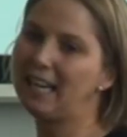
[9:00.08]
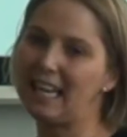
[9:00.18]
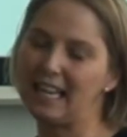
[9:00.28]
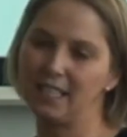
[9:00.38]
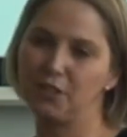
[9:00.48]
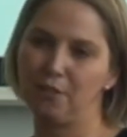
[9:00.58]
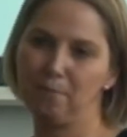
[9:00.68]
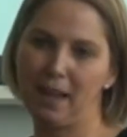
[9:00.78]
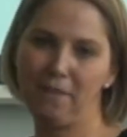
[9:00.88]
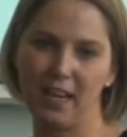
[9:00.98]
really is driven
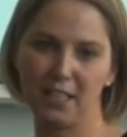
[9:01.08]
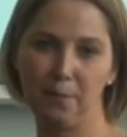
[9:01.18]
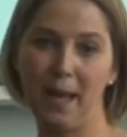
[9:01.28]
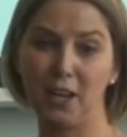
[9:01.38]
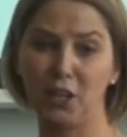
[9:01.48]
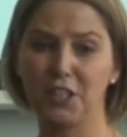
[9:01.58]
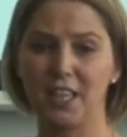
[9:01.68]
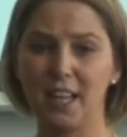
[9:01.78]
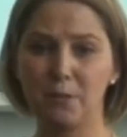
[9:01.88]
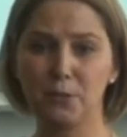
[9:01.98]
by effective pedagogy,
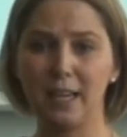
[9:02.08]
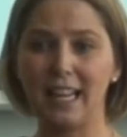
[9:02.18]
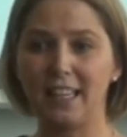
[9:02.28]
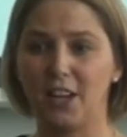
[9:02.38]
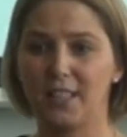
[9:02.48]
and that was really at the